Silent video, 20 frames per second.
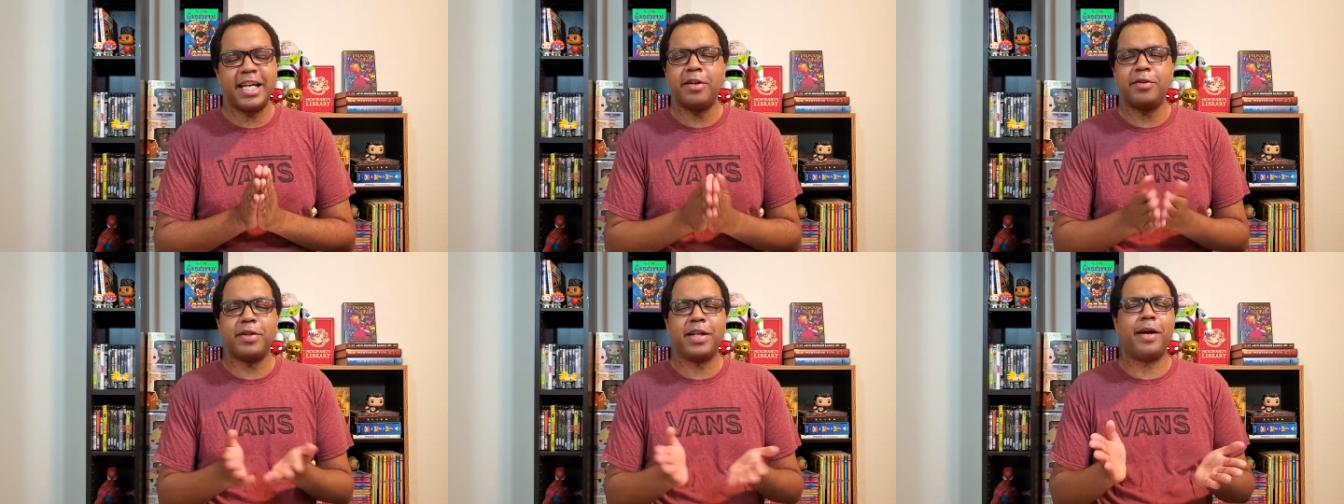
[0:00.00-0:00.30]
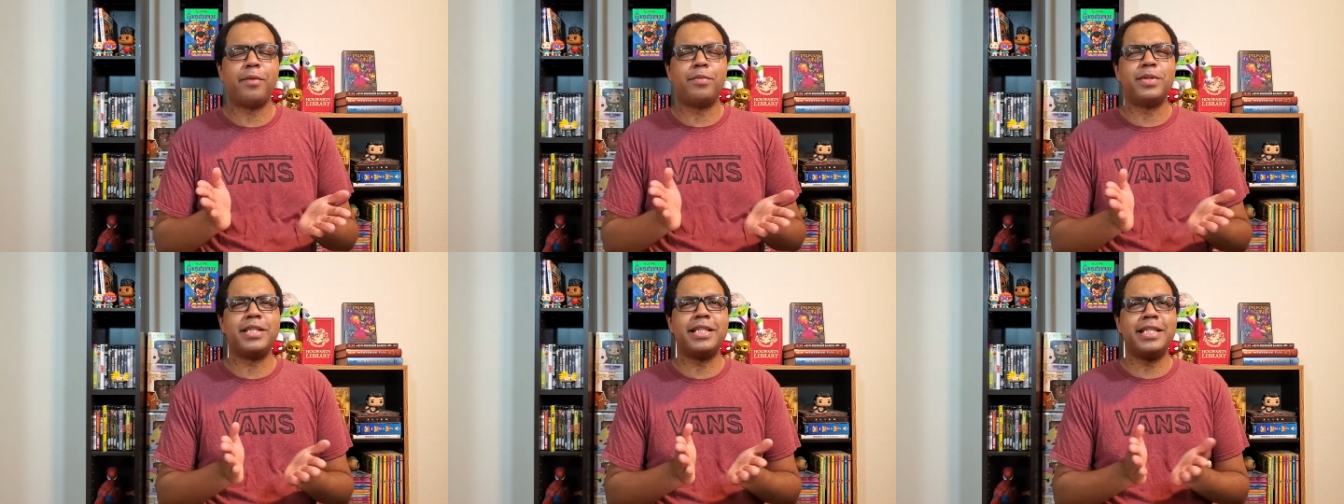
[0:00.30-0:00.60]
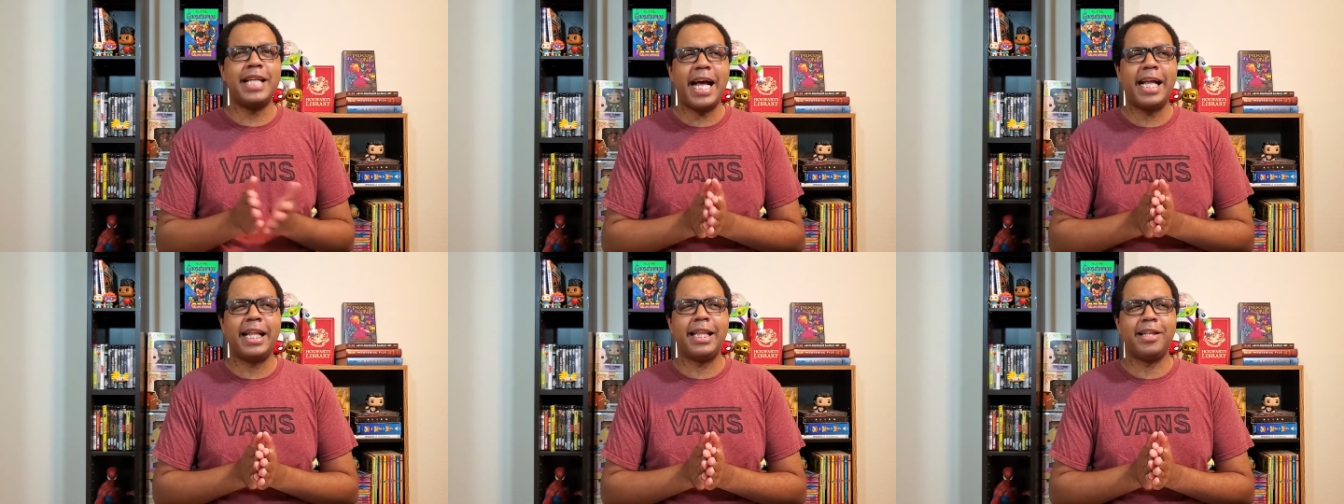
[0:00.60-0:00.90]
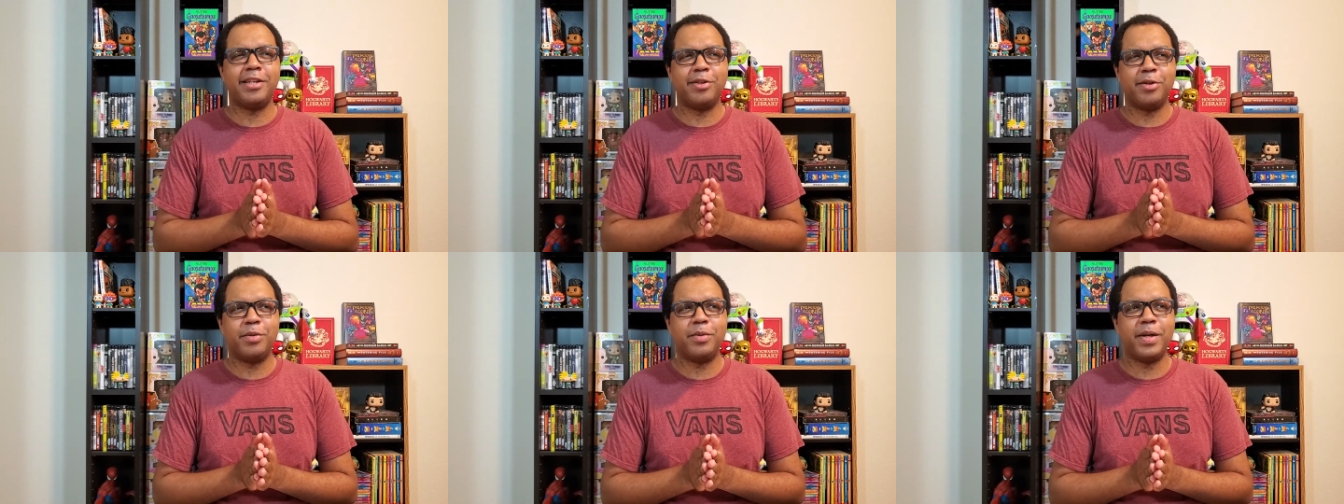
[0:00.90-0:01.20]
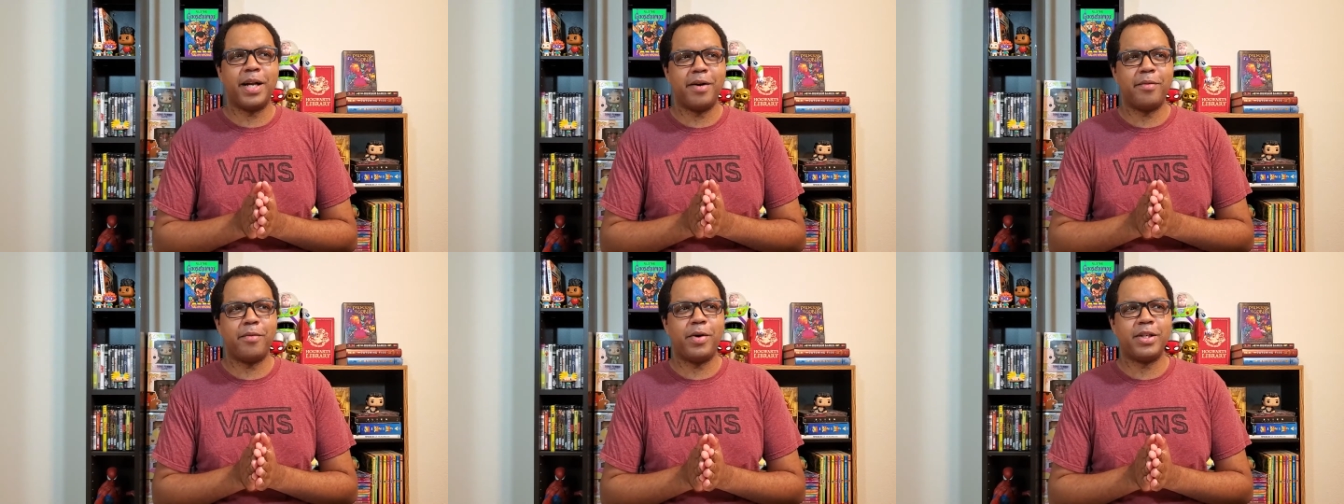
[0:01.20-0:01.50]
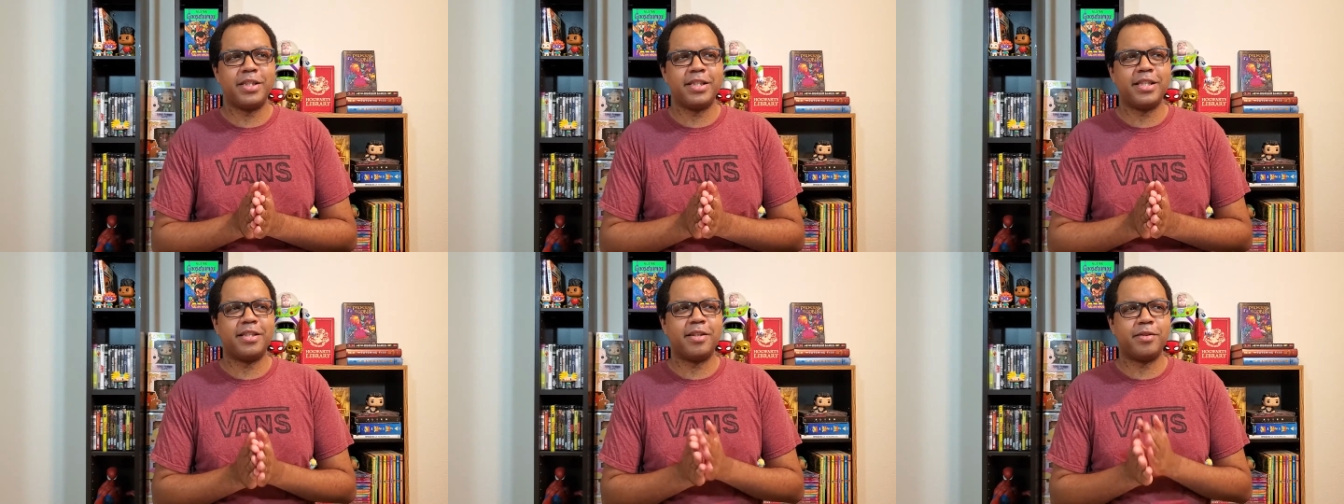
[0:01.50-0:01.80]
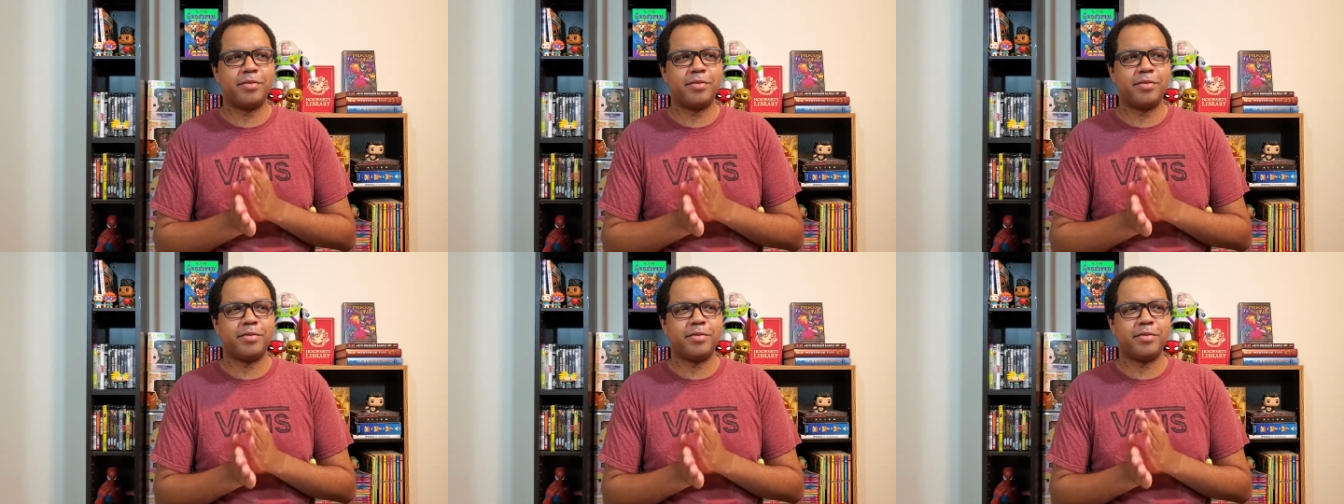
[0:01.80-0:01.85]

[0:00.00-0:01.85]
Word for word: I don't think I was that little when I watched this.